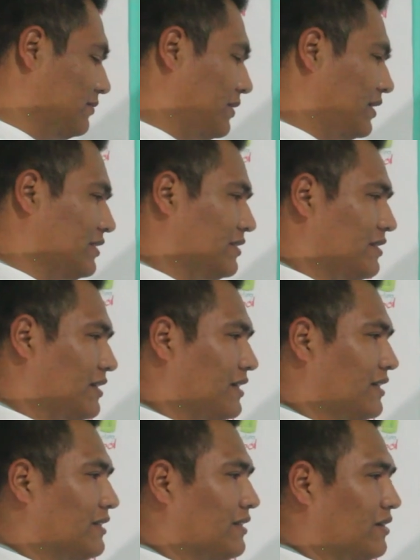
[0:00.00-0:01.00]
means
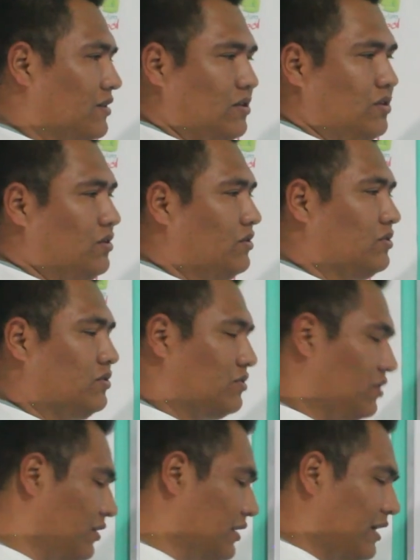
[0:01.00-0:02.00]
that you
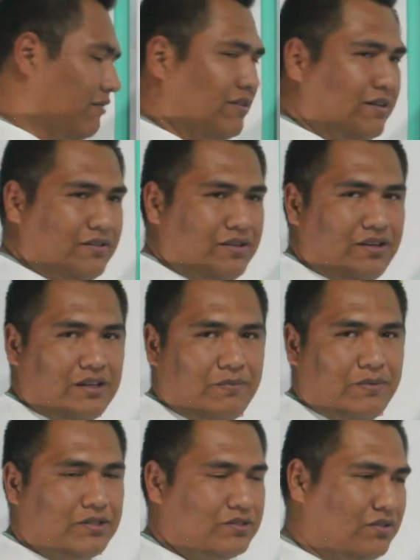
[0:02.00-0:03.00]
strongly agree with the other
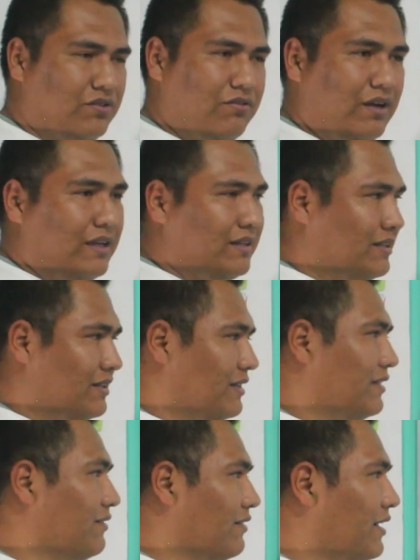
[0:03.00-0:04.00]
person. You're right.
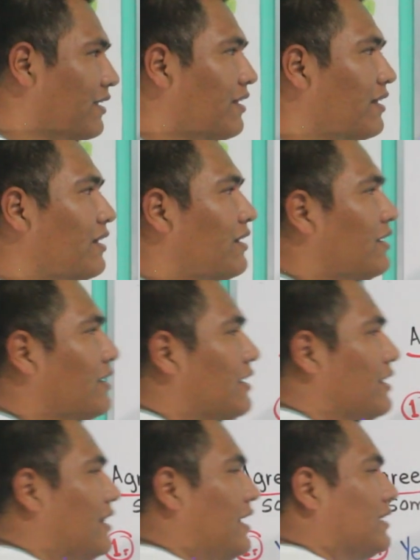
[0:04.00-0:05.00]
Okay?
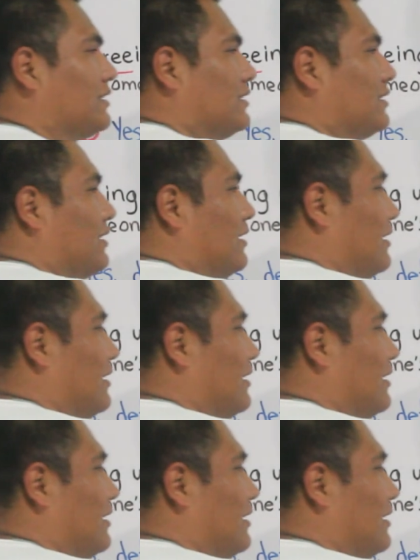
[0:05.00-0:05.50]
Next,